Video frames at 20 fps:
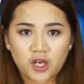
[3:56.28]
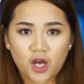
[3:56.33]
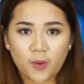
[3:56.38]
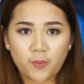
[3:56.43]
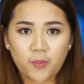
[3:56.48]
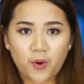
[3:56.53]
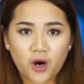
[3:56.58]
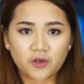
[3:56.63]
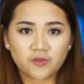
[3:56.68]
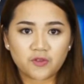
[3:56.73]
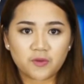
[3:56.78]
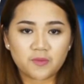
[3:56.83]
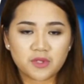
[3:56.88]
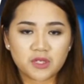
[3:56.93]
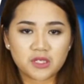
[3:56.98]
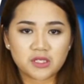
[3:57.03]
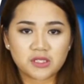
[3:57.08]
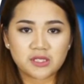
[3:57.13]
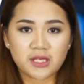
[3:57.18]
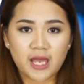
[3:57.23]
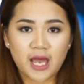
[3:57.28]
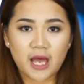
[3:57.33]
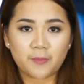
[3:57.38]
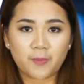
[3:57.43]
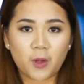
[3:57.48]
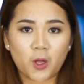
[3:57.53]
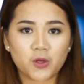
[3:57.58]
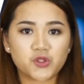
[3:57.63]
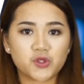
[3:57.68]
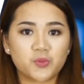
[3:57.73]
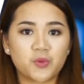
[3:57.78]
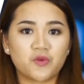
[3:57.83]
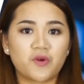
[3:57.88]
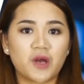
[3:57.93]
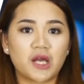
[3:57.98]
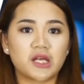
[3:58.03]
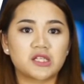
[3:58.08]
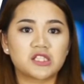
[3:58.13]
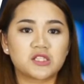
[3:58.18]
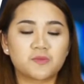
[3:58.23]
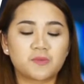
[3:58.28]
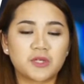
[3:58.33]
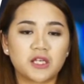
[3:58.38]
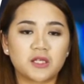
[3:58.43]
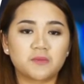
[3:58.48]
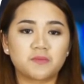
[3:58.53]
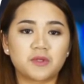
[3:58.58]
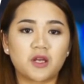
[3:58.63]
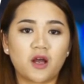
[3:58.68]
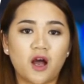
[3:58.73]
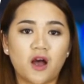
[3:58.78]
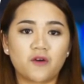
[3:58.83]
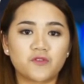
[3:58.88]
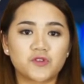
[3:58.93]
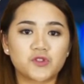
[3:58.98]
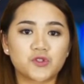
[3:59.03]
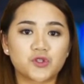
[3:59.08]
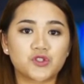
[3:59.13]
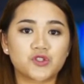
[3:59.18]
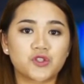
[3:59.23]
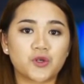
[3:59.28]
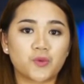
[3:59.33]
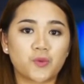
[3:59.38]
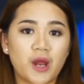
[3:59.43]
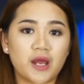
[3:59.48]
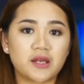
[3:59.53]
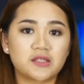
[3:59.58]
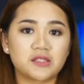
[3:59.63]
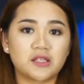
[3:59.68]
Apart from this, the app also provides PNP officers the right